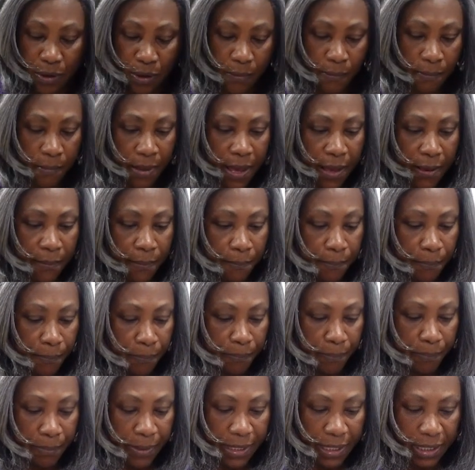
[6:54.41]
up my
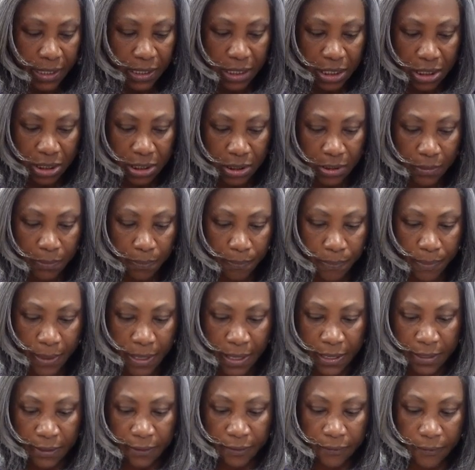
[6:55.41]
baking
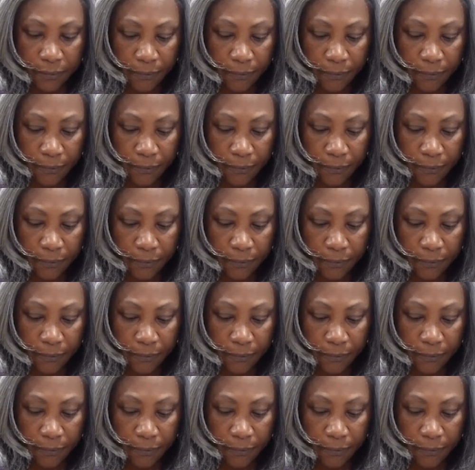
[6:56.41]
pan.